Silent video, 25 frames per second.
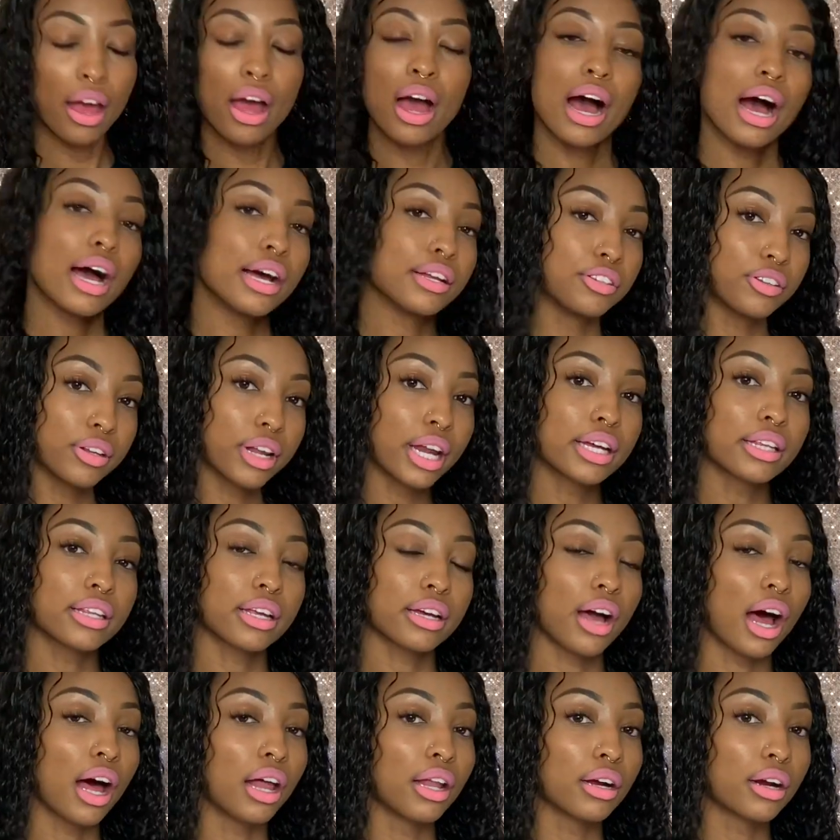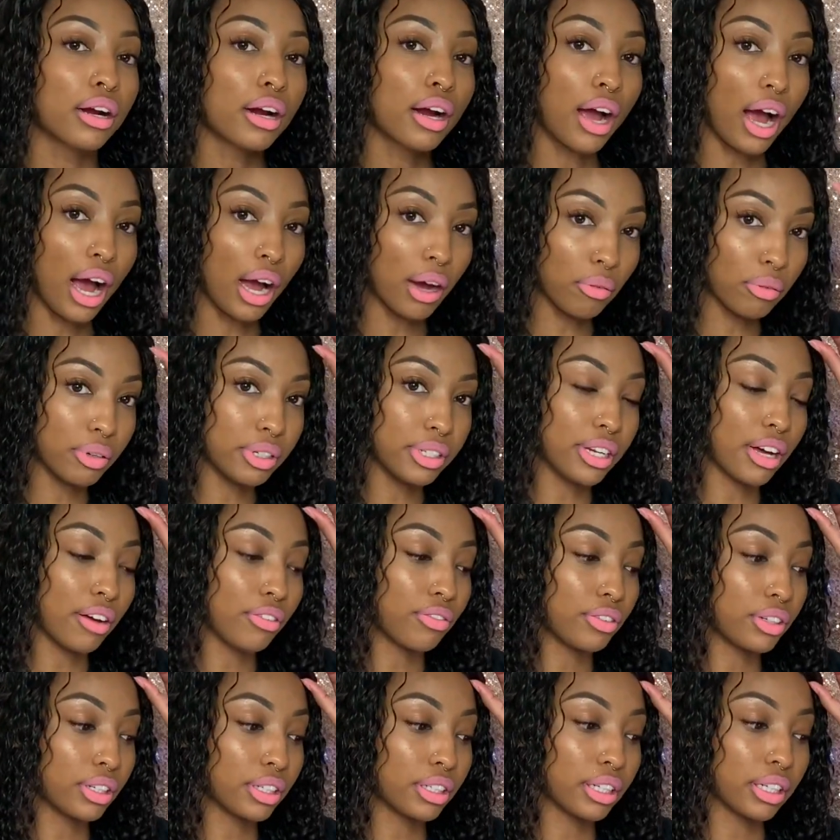I do like the color. I would
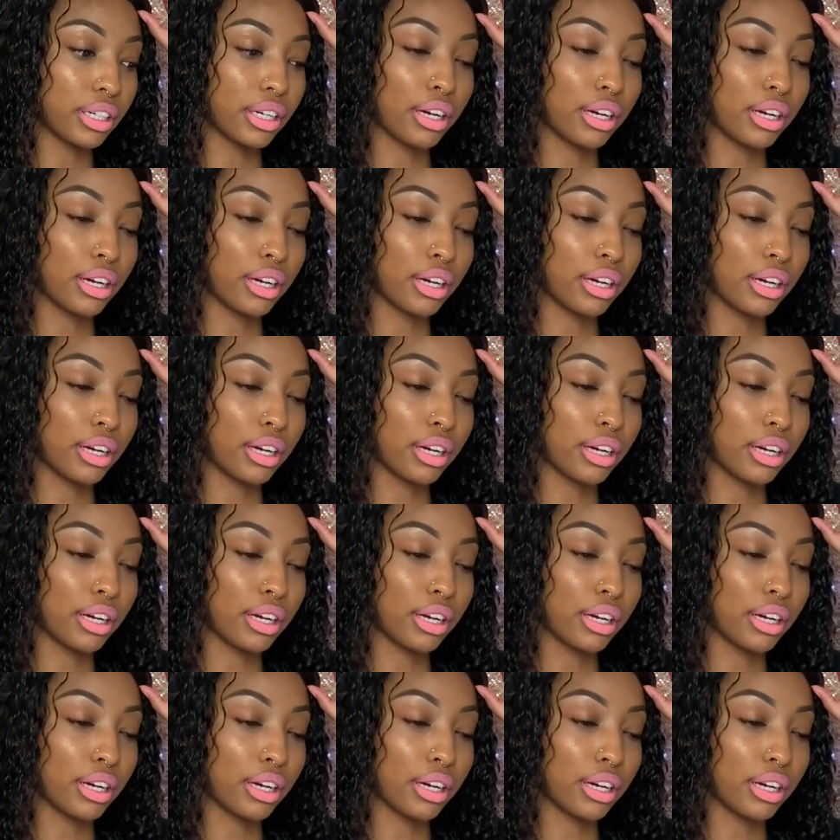definitely